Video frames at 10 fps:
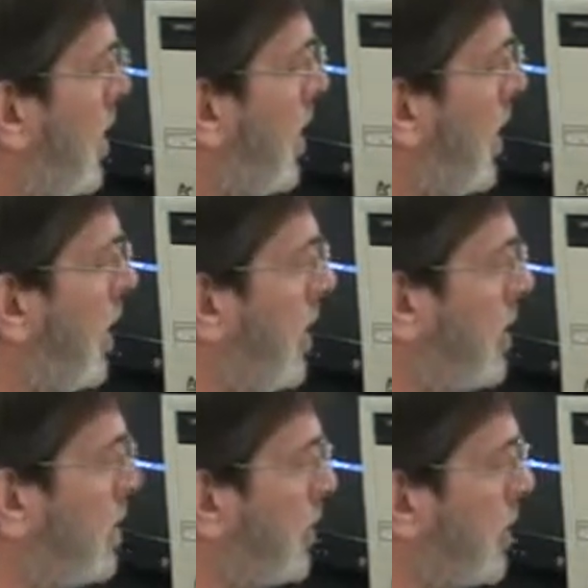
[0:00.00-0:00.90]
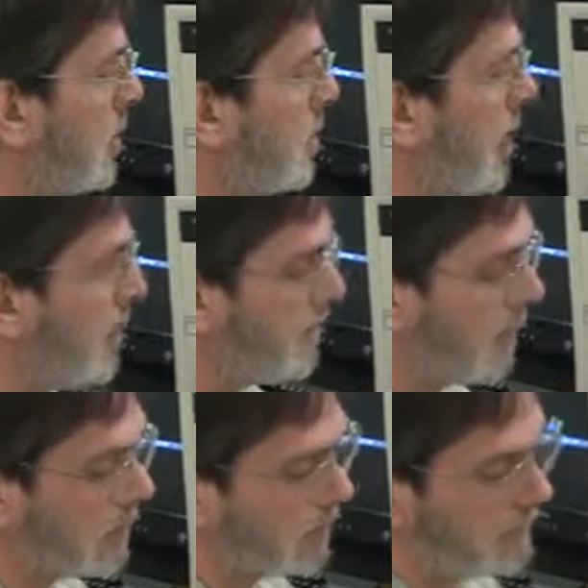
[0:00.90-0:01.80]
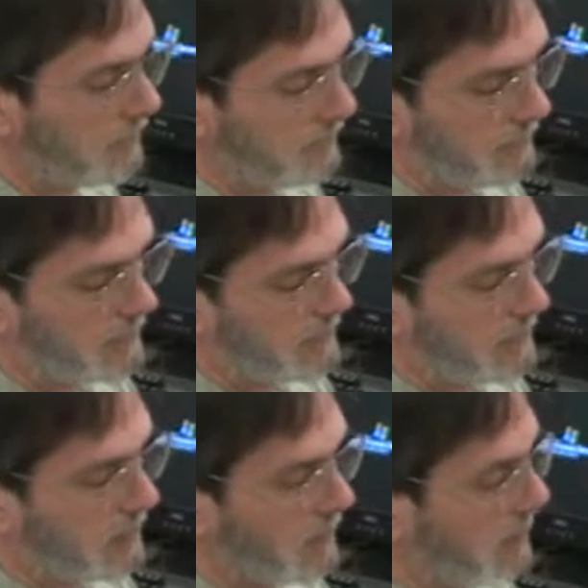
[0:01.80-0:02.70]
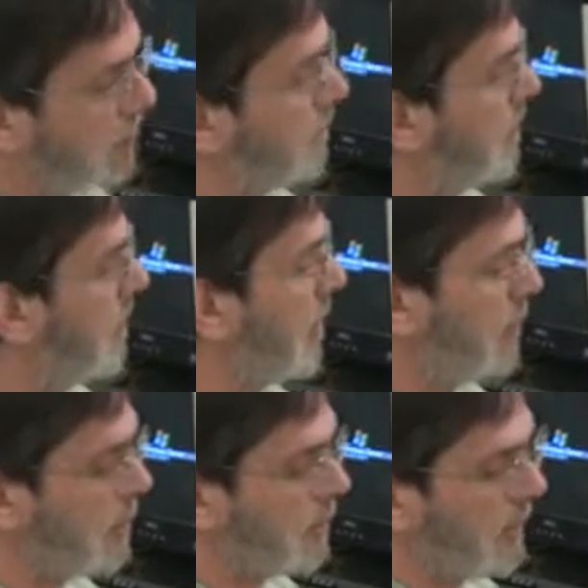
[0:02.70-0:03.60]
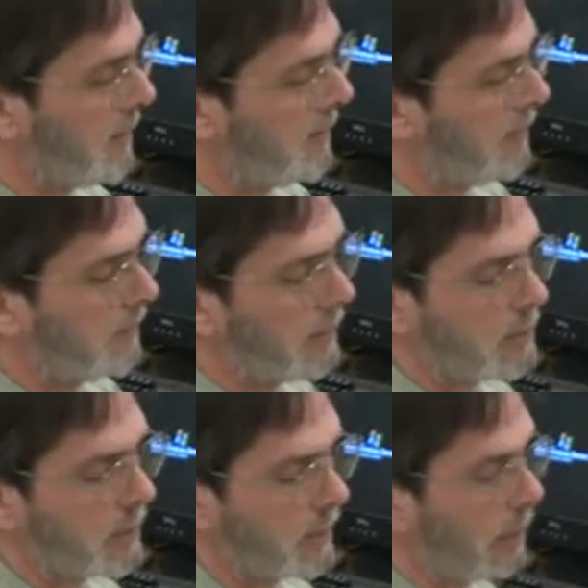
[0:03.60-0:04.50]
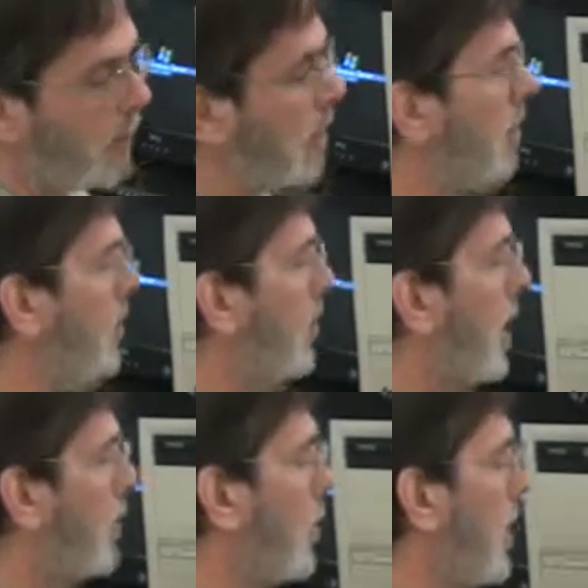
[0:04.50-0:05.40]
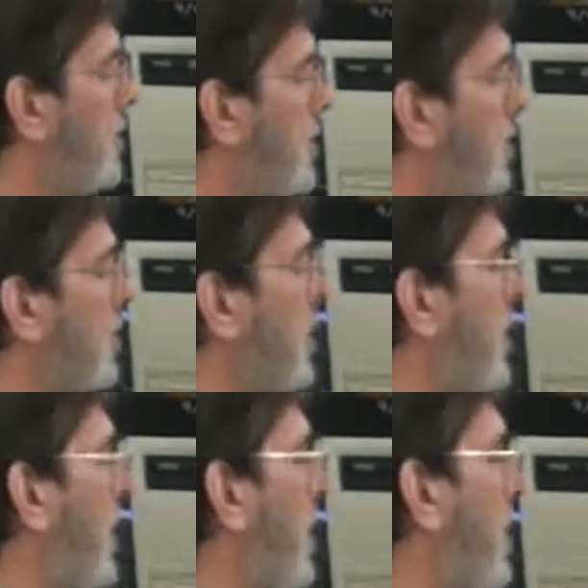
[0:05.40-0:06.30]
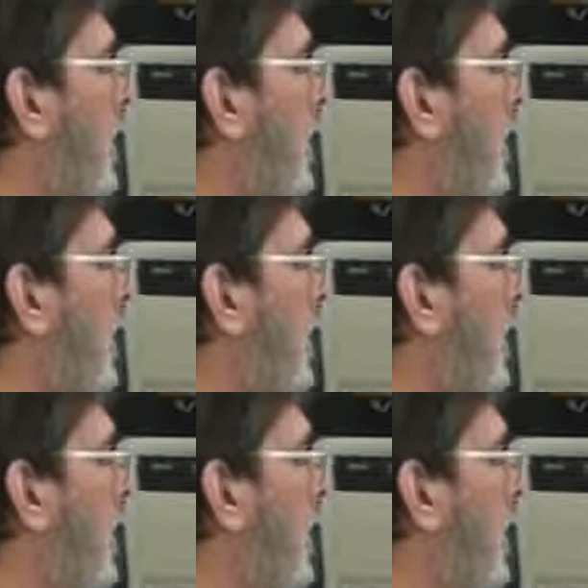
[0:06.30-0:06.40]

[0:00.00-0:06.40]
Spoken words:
And it's still producing a half a volt. So now there's going to be virtually no current, microamps of current with that,